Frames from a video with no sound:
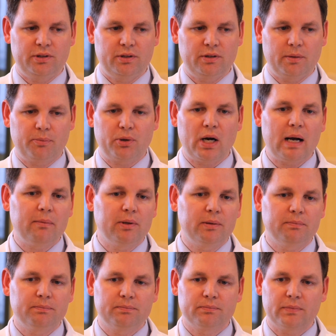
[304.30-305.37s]
the
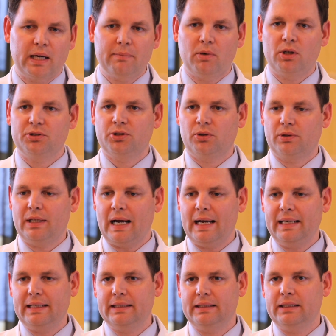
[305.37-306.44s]
problem, I'm also
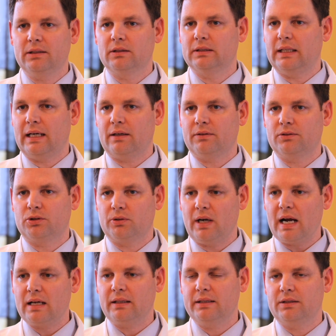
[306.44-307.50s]
guiding a needle down
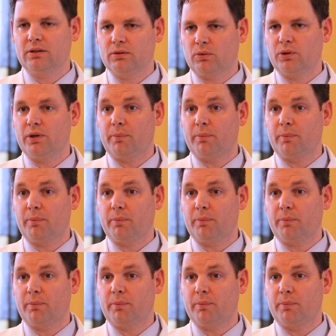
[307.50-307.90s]
directly to where